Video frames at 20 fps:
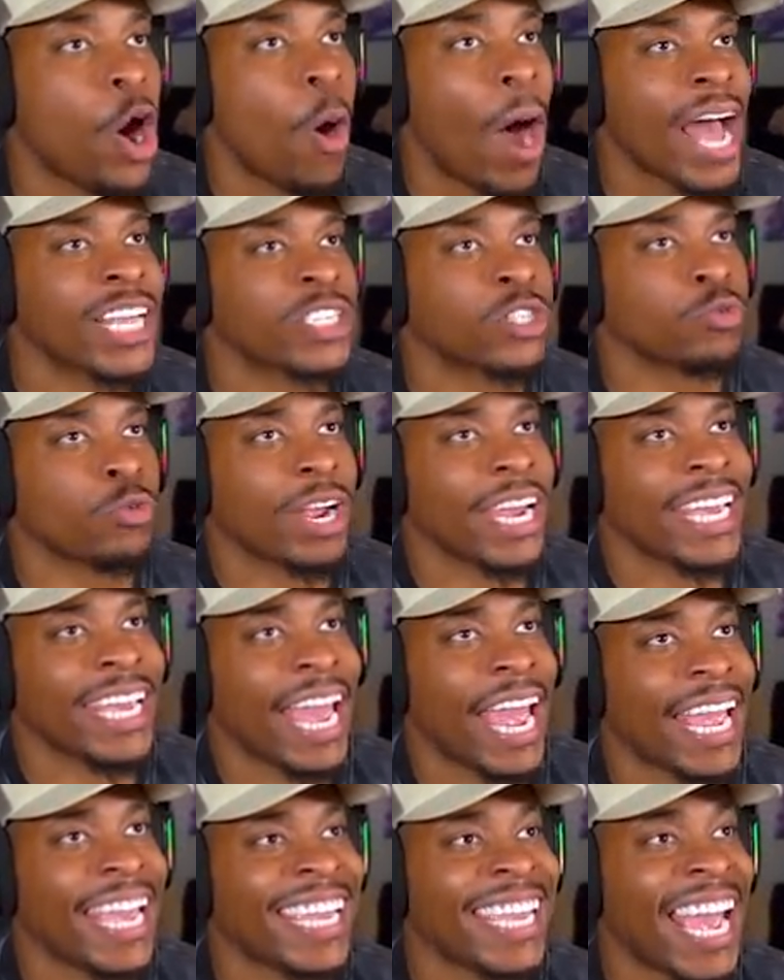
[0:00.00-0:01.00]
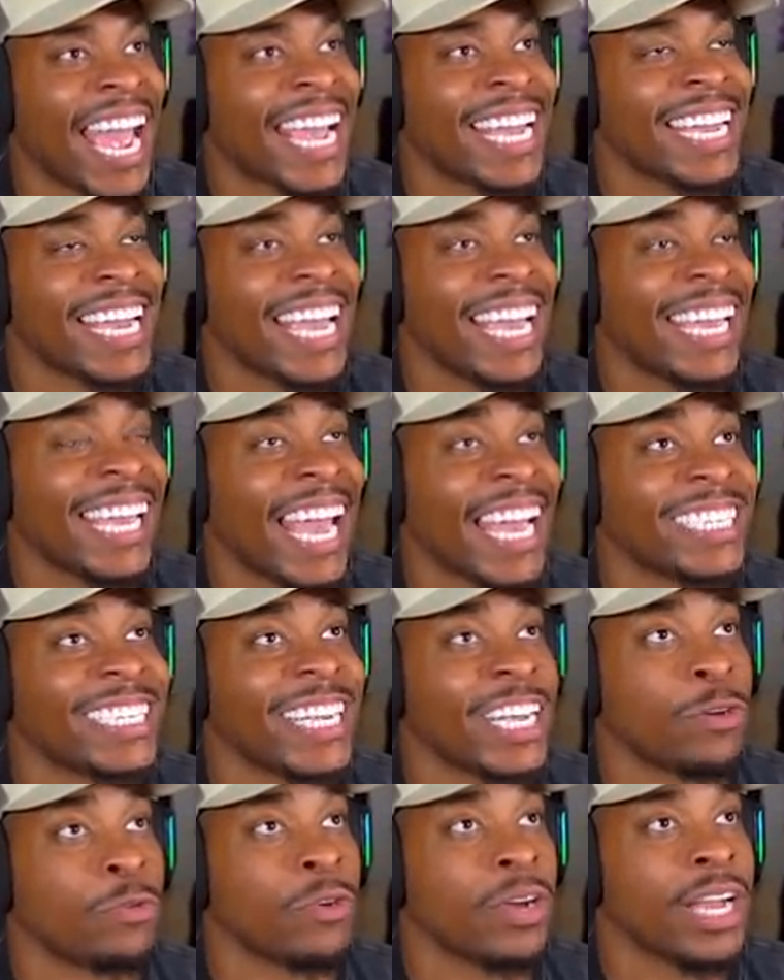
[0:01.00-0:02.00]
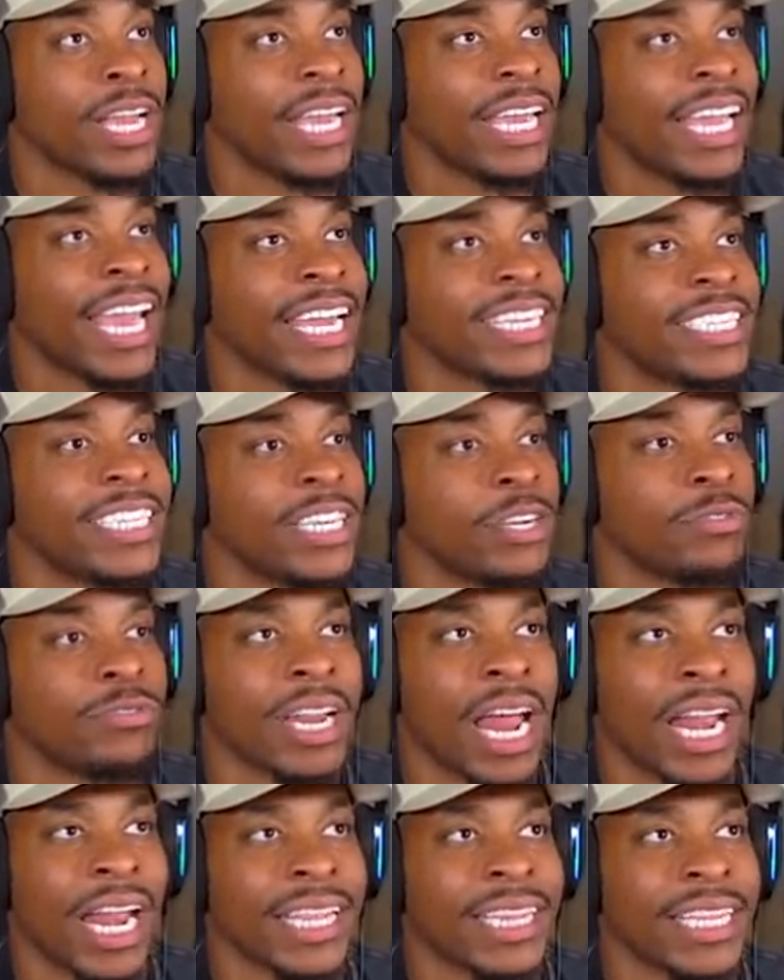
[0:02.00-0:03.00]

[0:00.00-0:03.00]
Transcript: I swear, EA chill. EA chill, not like